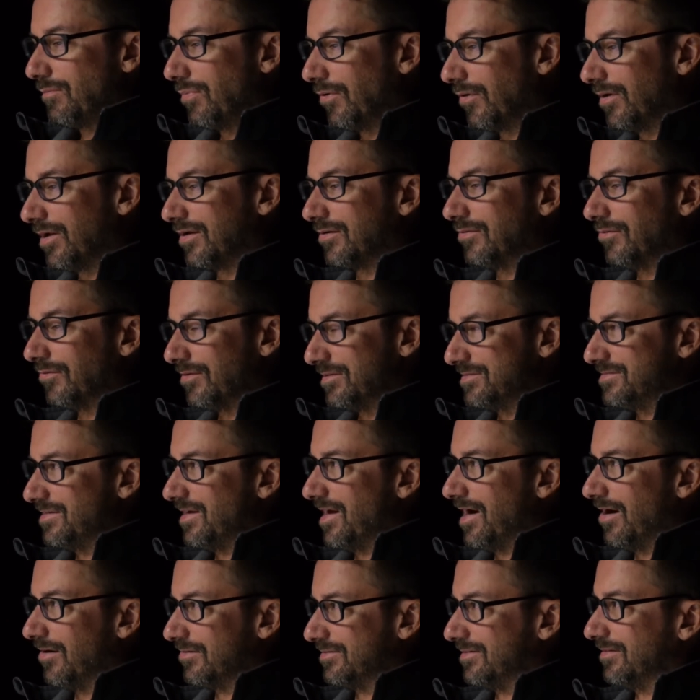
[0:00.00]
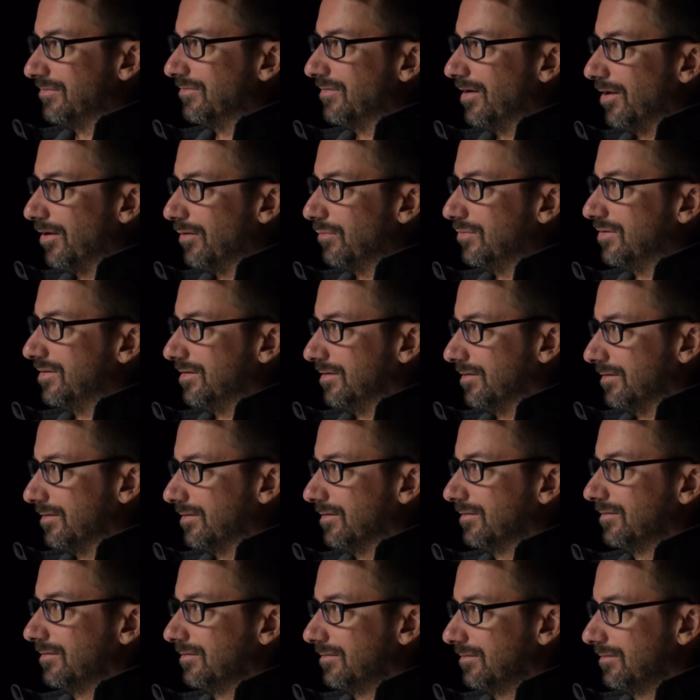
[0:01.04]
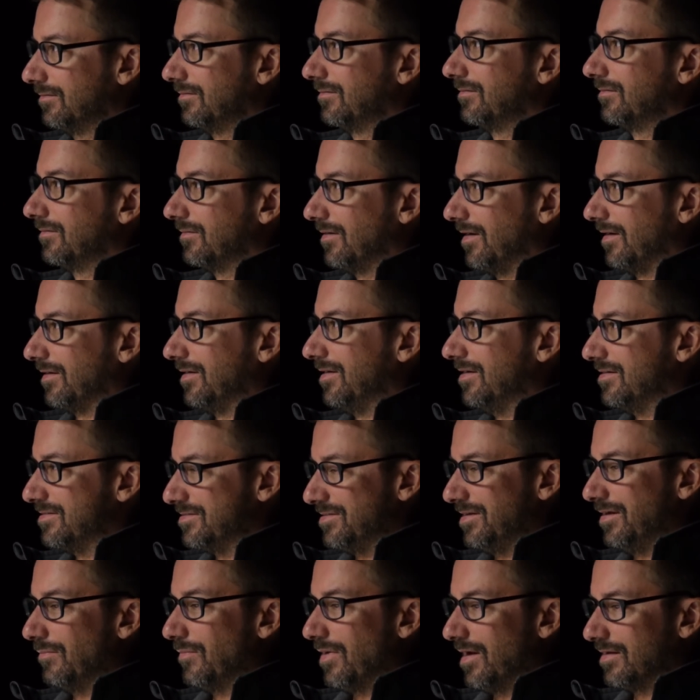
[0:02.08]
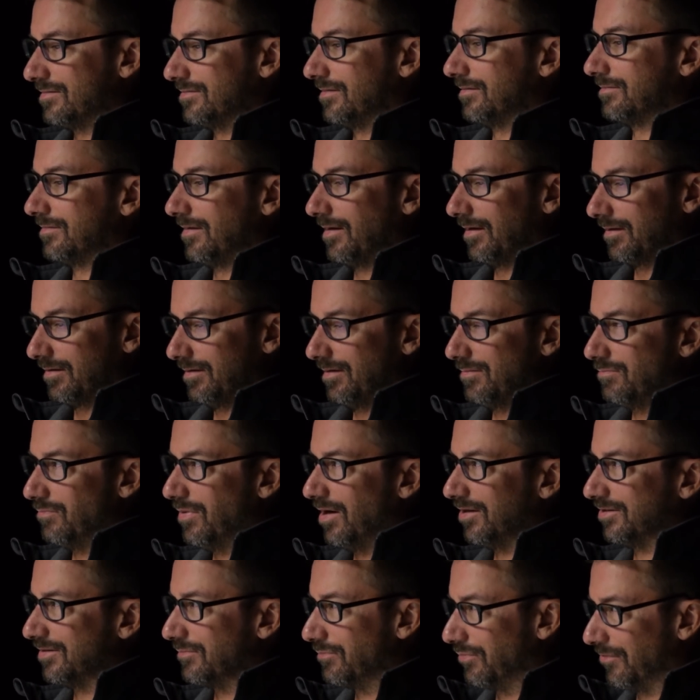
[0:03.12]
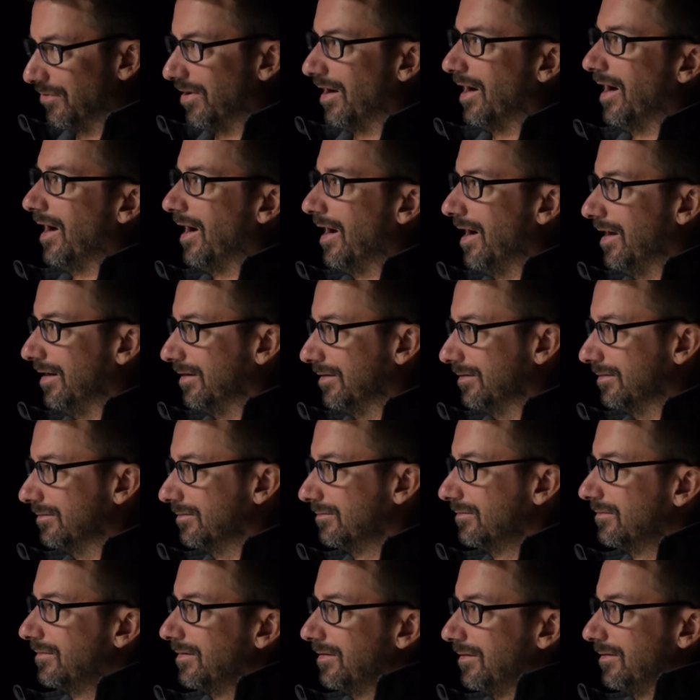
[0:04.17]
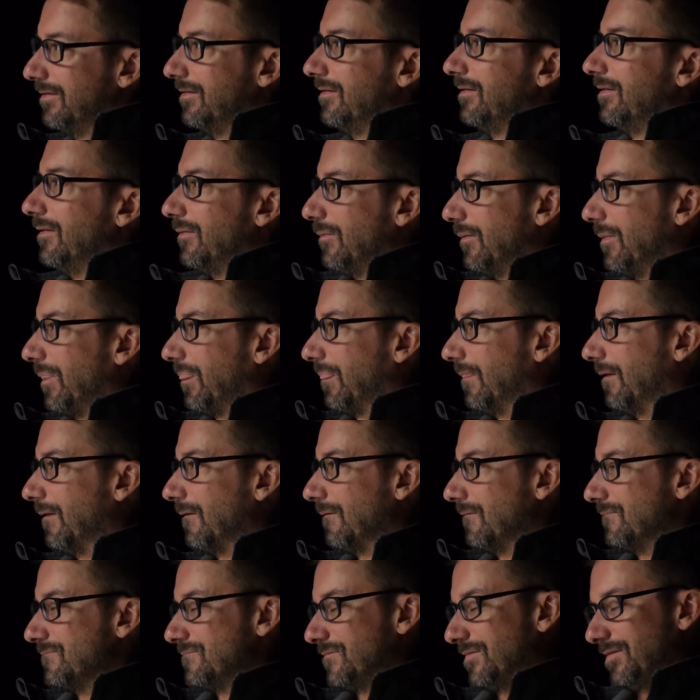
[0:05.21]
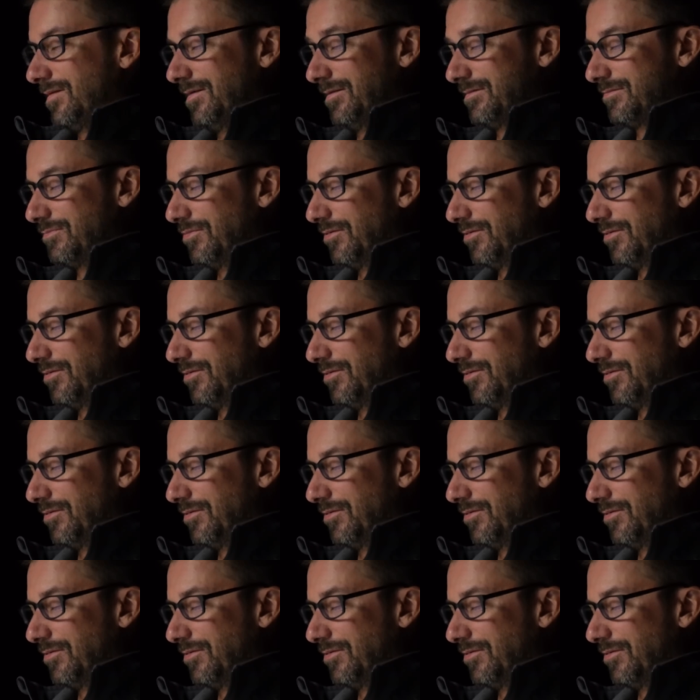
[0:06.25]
pretty cool to see how it's developed to, like, each team has, it's like a bunch of pride, and that's